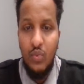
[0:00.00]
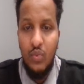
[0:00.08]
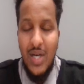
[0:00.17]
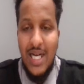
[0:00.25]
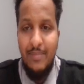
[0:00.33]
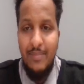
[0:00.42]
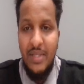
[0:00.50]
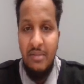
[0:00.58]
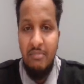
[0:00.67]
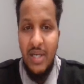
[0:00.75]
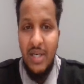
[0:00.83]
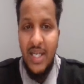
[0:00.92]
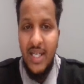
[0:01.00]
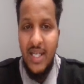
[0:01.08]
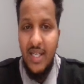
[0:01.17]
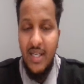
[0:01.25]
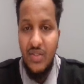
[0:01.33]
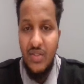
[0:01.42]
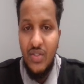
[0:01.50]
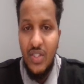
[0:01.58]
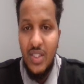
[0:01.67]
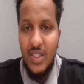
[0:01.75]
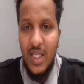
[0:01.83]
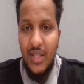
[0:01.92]
what I mean by here is
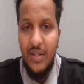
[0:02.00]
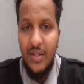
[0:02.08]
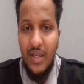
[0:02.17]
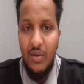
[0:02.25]
just that